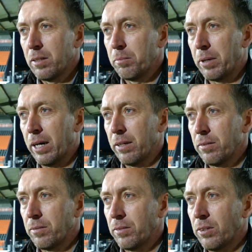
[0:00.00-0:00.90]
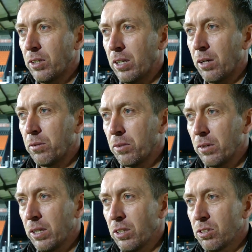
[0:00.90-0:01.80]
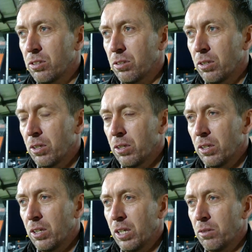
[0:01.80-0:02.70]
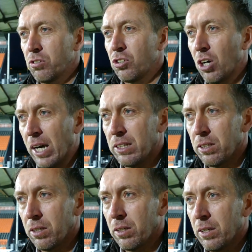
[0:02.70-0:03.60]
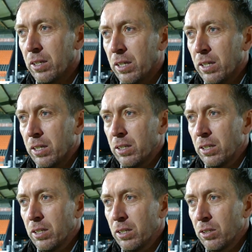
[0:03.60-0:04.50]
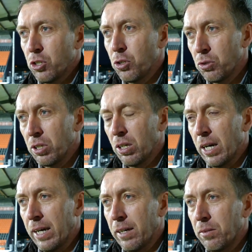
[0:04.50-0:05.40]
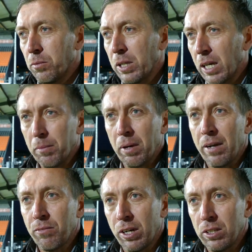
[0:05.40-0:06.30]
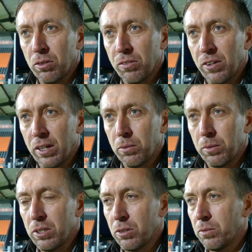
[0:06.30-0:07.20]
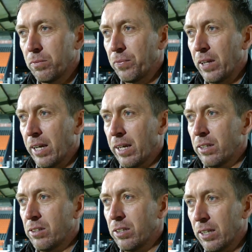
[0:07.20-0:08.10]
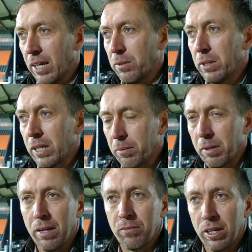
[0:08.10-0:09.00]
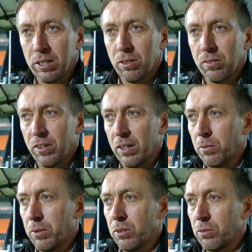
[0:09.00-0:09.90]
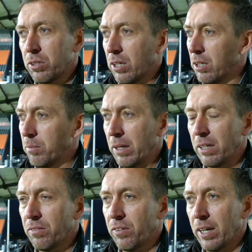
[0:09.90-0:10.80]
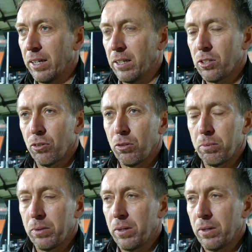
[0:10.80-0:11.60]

But, you know, it's nice that Tuesday night we kept going right to the final whistle, and today we kept going right to the final whistle. So there's plenty of fight in this group,